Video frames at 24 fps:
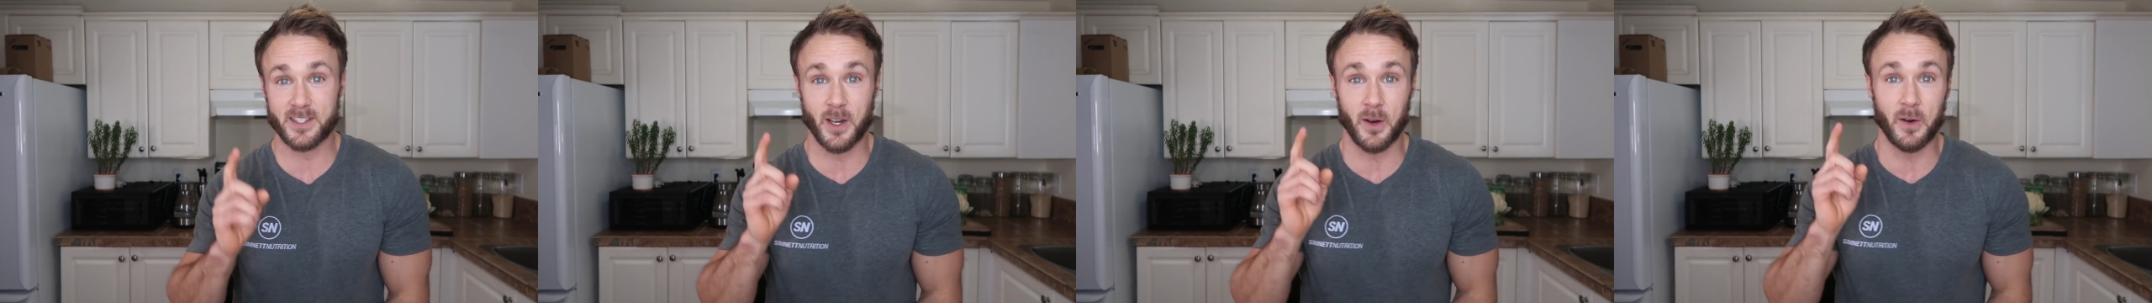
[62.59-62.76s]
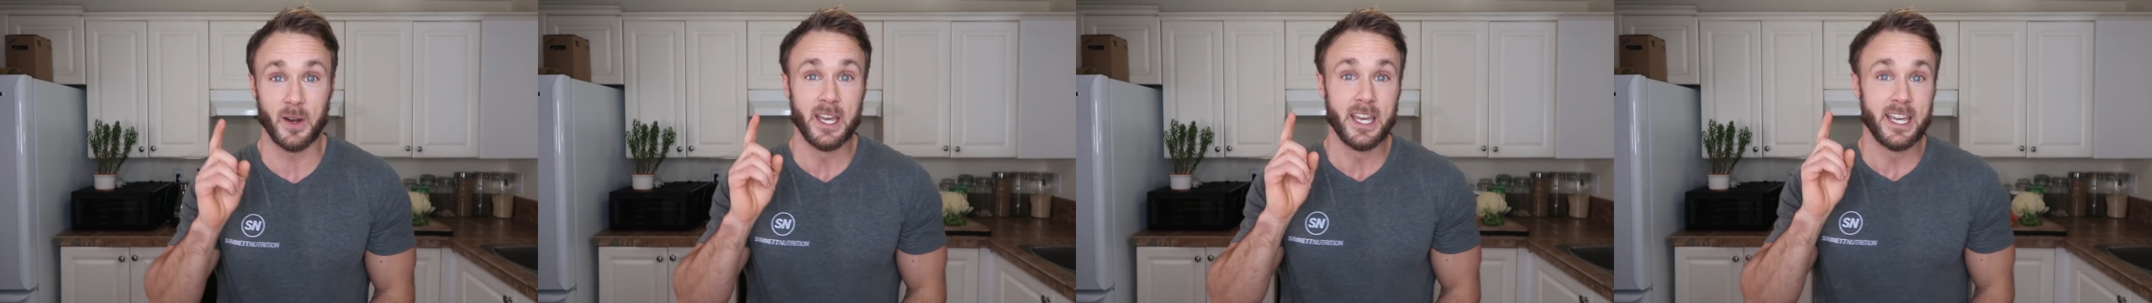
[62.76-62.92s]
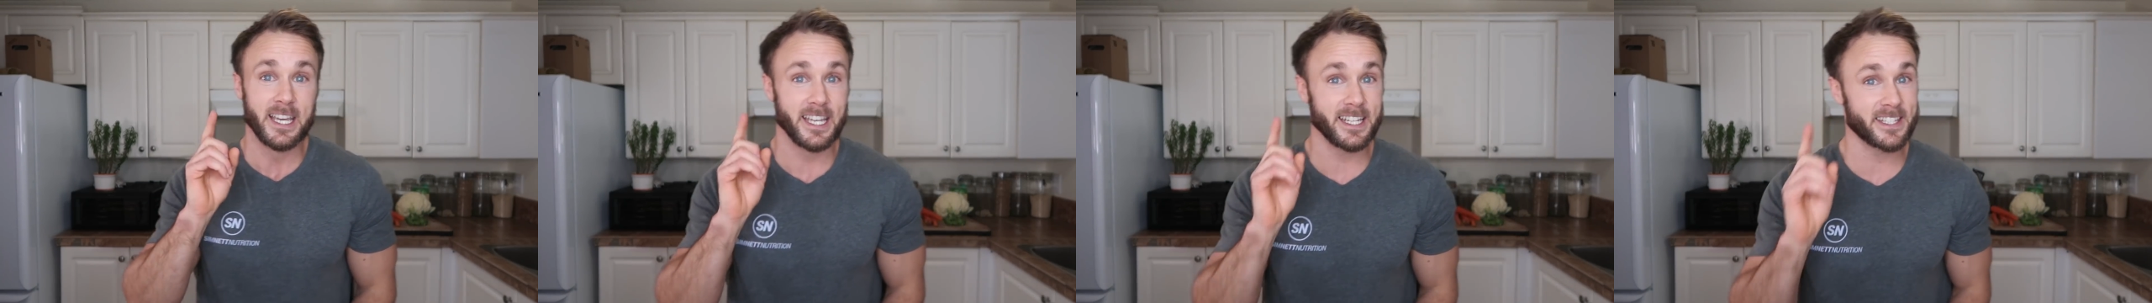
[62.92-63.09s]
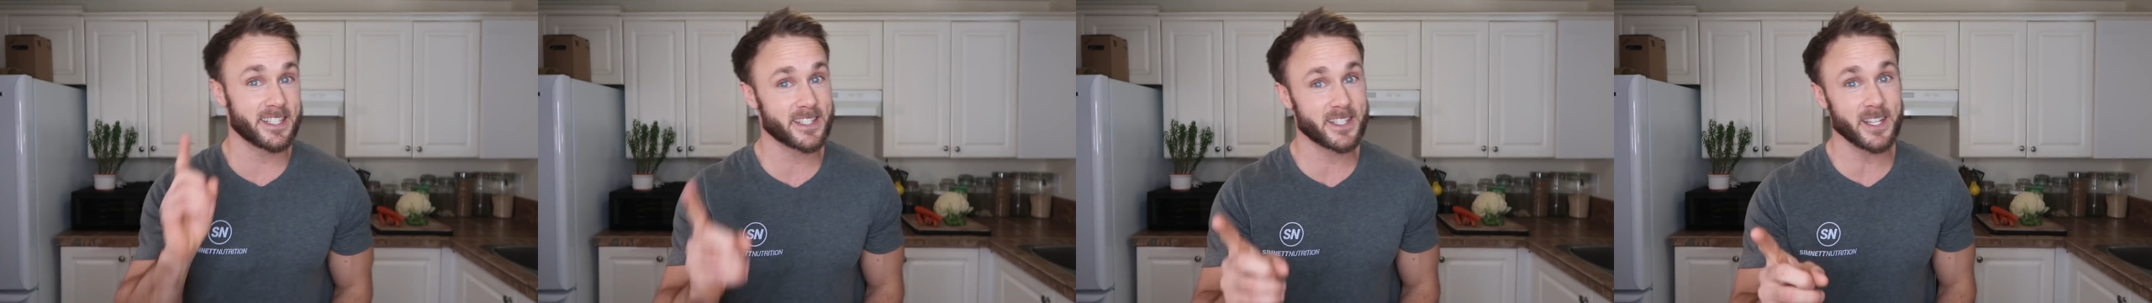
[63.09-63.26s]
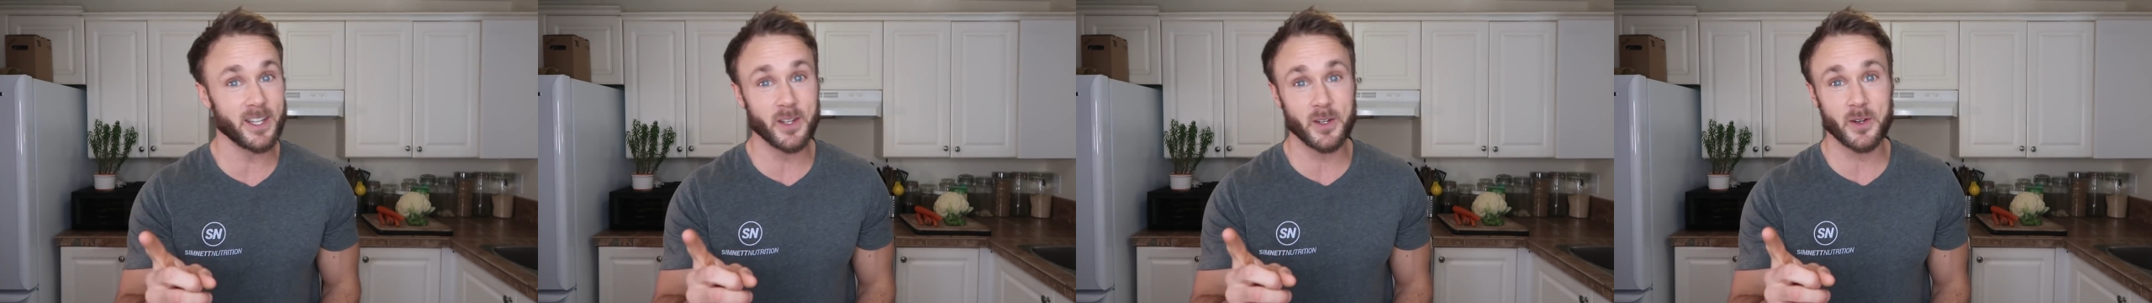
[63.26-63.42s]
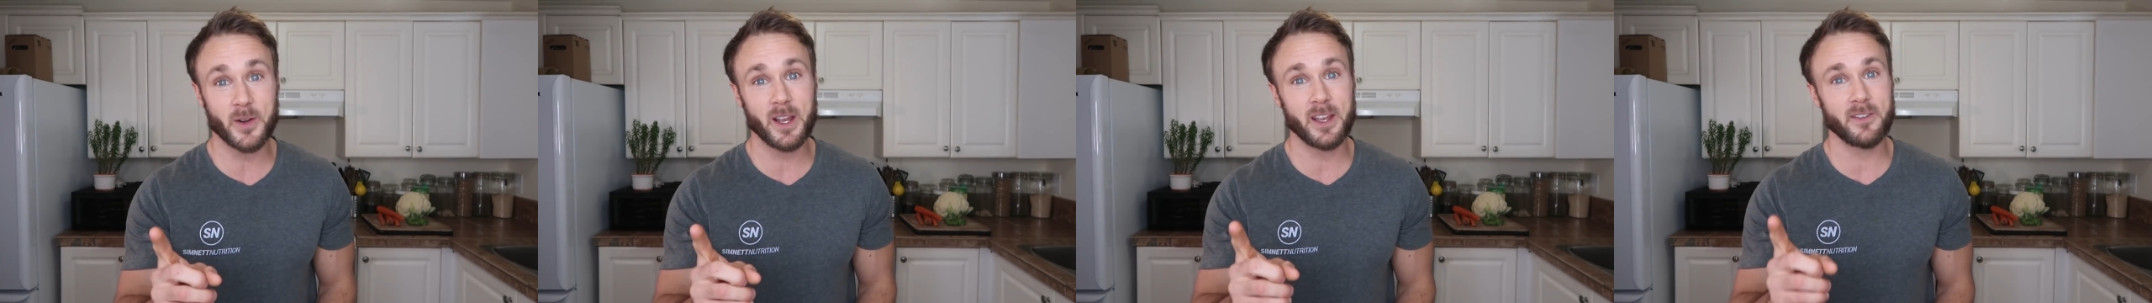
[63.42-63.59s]
So it's
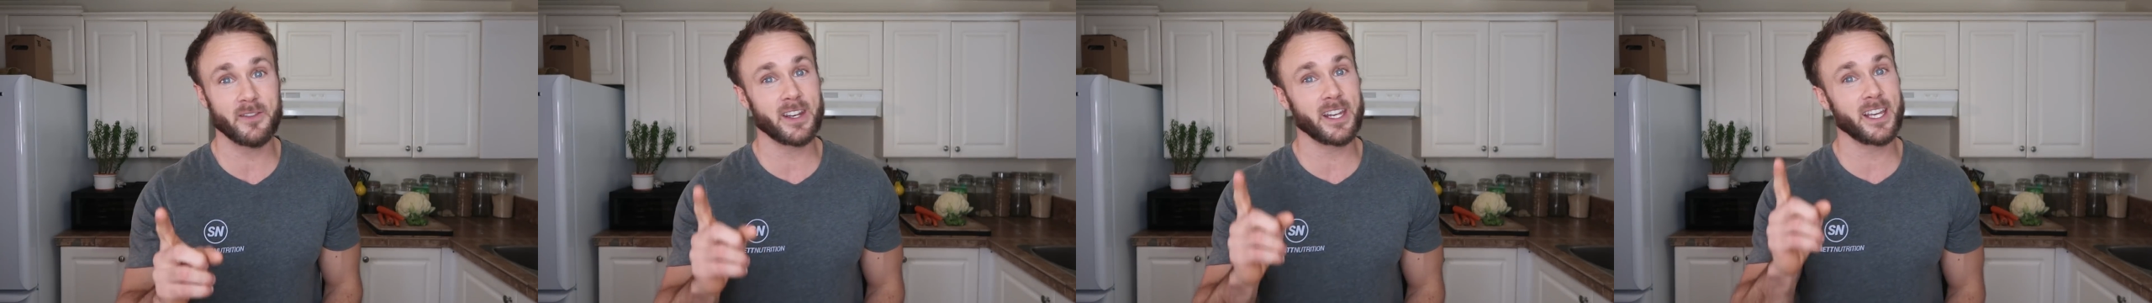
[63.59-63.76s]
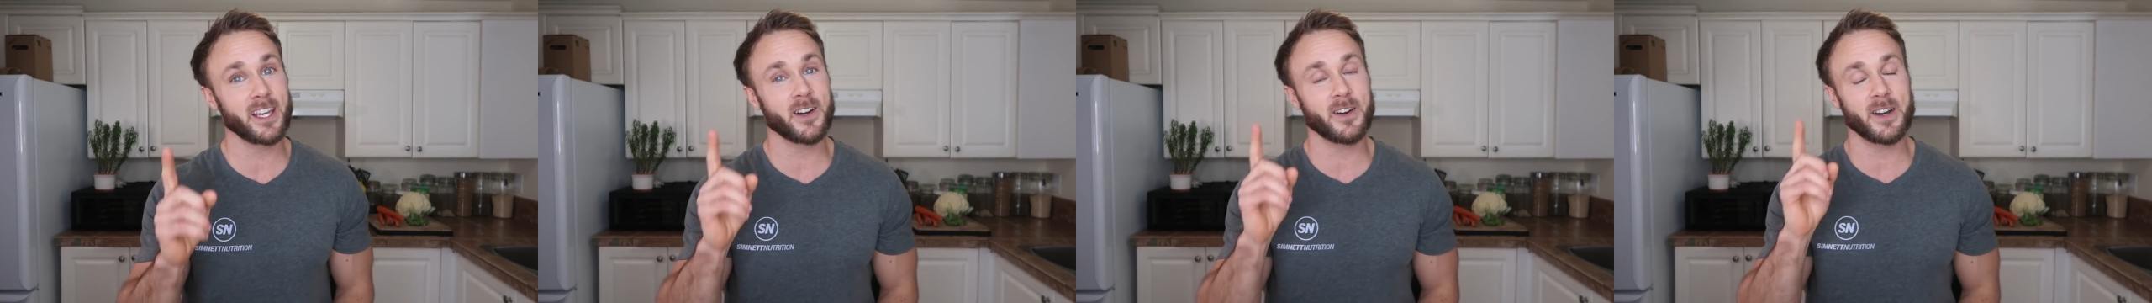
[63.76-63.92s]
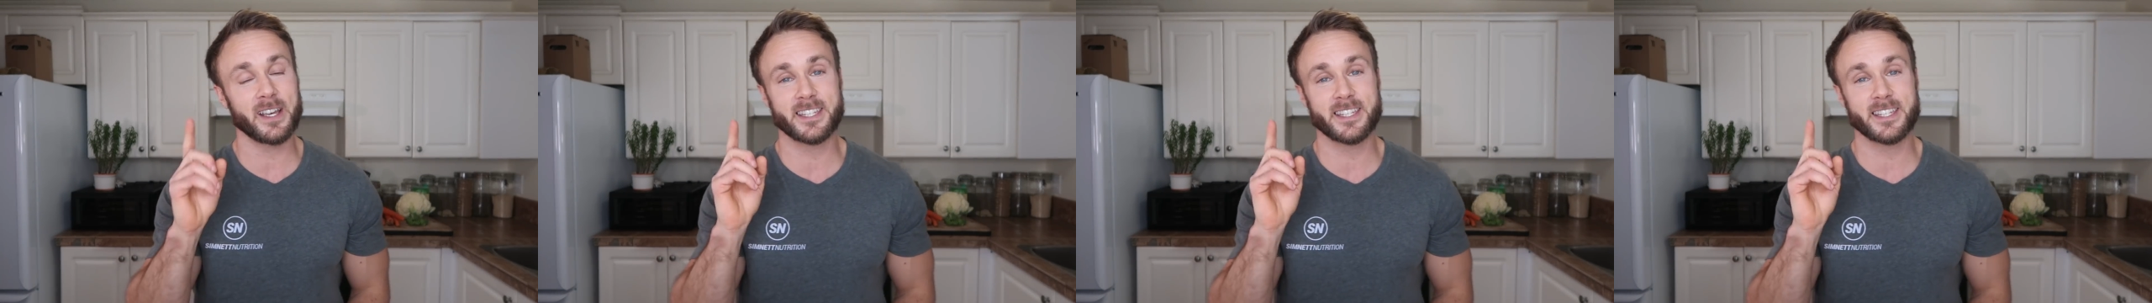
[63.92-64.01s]
still a great video.